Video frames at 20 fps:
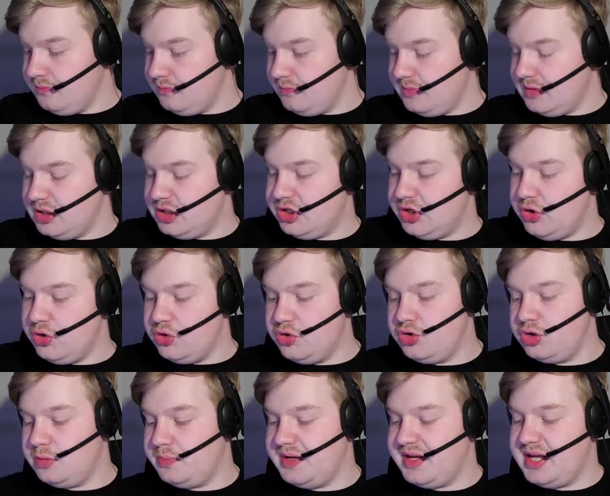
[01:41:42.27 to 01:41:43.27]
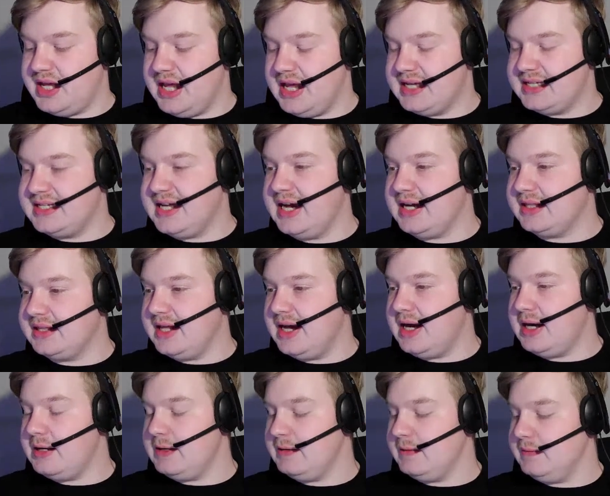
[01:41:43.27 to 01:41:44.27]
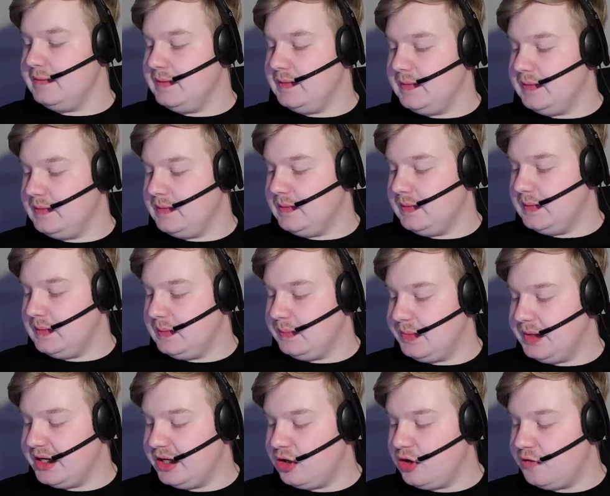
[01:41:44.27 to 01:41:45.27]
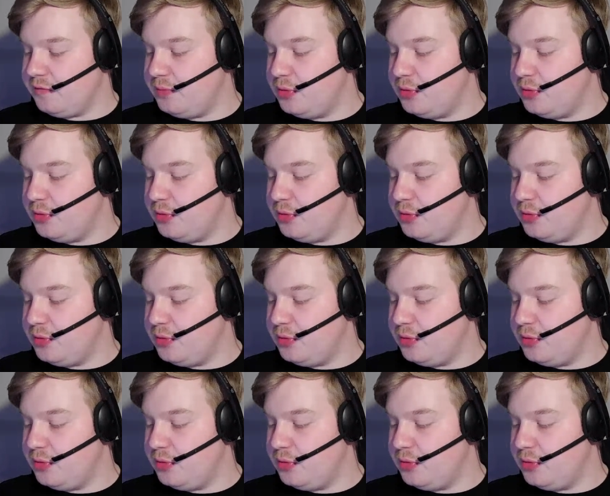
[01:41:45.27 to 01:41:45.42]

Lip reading: 2 to be exact there. Bringing off